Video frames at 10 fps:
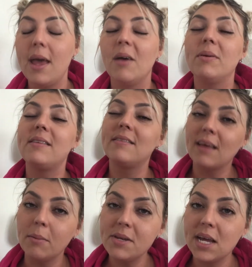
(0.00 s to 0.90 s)
But
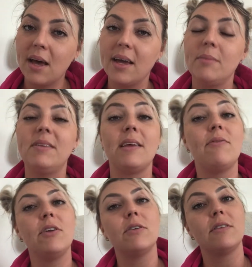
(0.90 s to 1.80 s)
sometimes, if
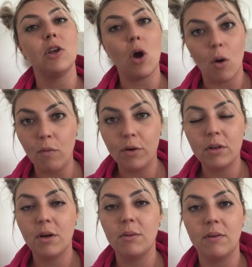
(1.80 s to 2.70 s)
there's an
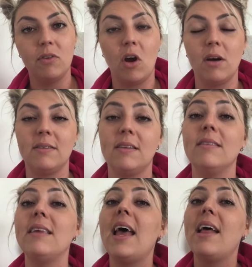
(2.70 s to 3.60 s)
overload of
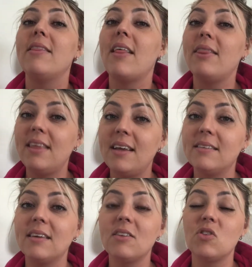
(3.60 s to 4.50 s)
toxins, then these
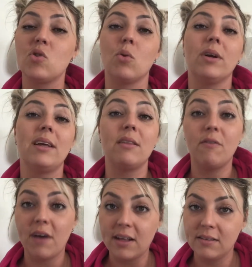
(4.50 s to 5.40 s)
get stored in the
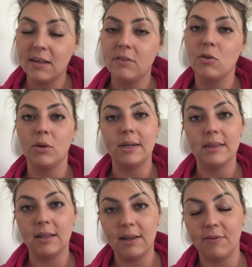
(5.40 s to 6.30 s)
fat cells or in
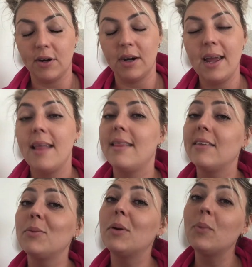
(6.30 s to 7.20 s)
the liver.
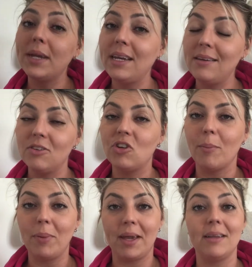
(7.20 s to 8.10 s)
That's where we need to
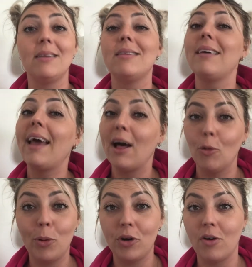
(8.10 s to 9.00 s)
jump in to
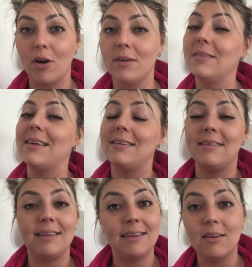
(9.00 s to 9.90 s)
help our dogs
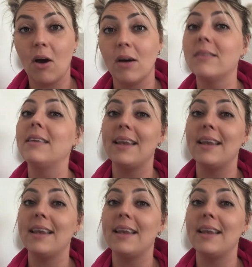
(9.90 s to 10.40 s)
detox